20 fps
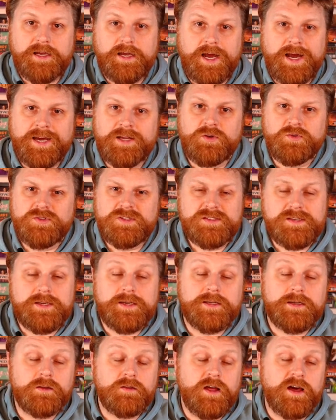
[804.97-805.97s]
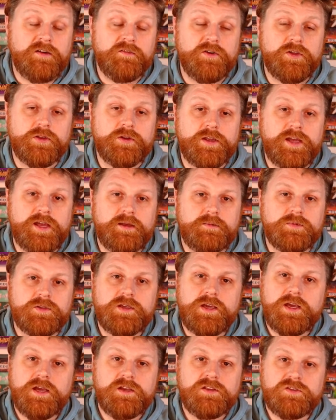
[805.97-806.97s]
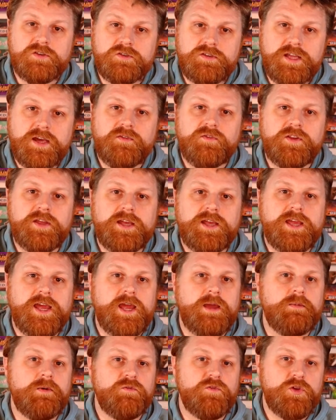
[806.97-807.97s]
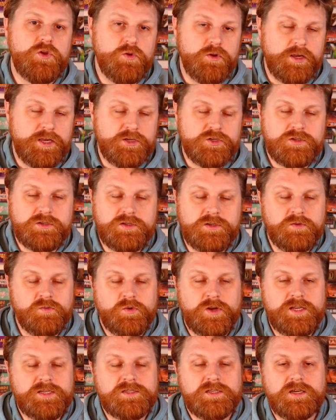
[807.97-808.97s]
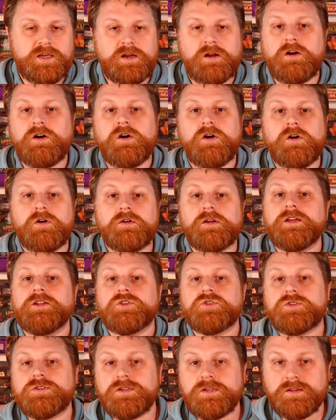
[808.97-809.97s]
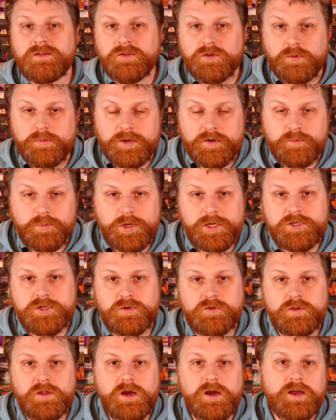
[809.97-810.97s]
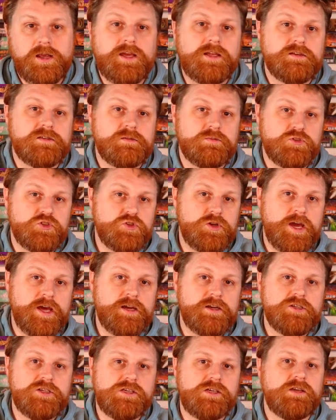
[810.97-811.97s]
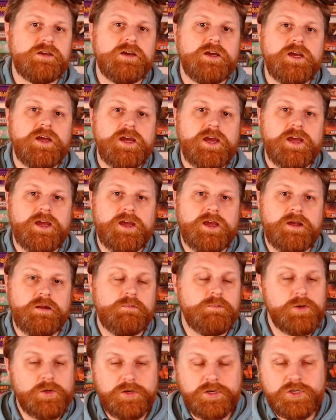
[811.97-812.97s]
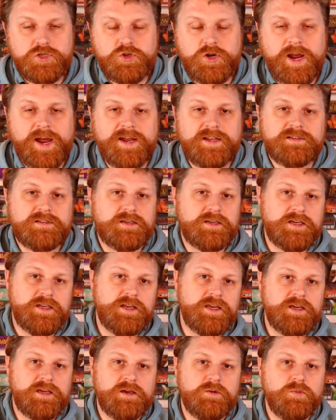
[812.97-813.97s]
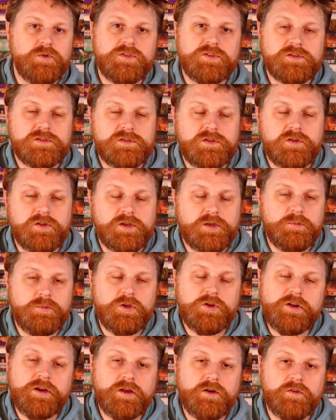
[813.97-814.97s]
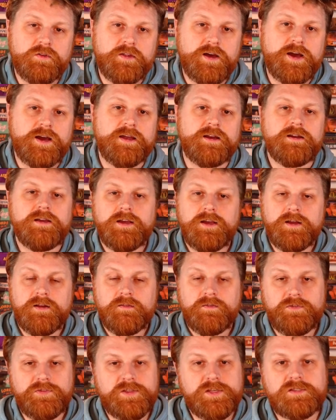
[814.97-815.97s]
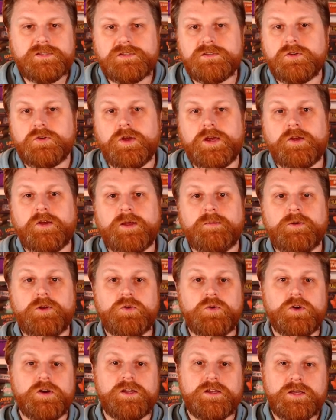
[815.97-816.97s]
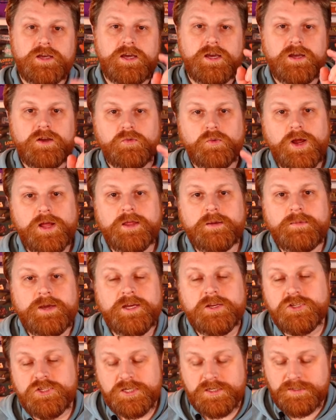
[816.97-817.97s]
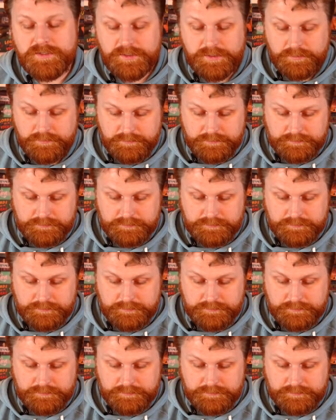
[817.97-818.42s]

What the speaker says: I don't see in a lot of other games. So definitely a game if you are interested in racing at all, interested in a little bit of pressure luck and some strategy and building tracks and getting in with the solo community online, this is a great game to do it. Rallyman GT.